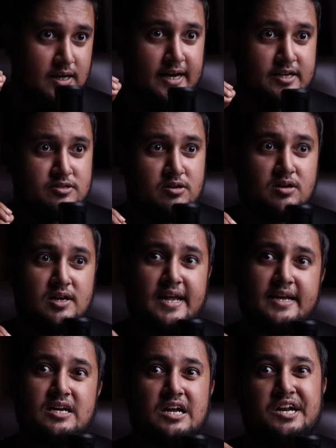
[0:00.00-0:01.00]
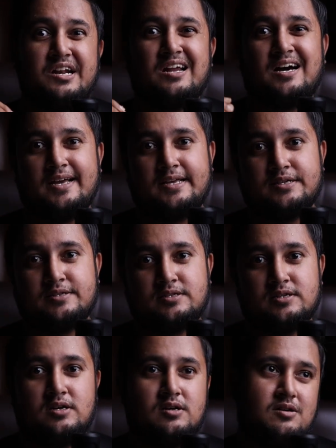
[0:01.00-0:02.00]
it's not like
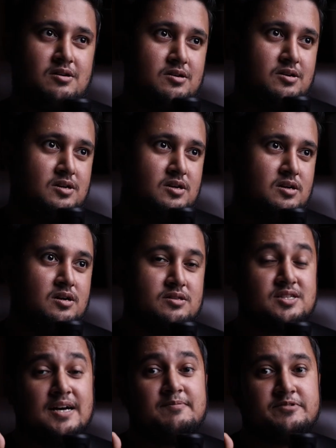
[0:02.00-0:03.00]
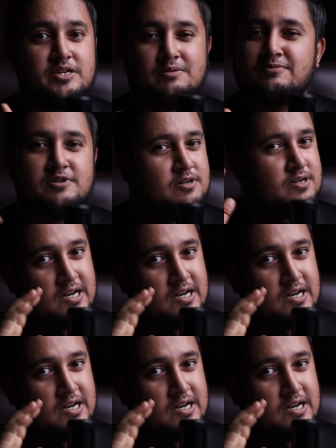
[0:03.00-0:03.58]
nice or a thumbs up.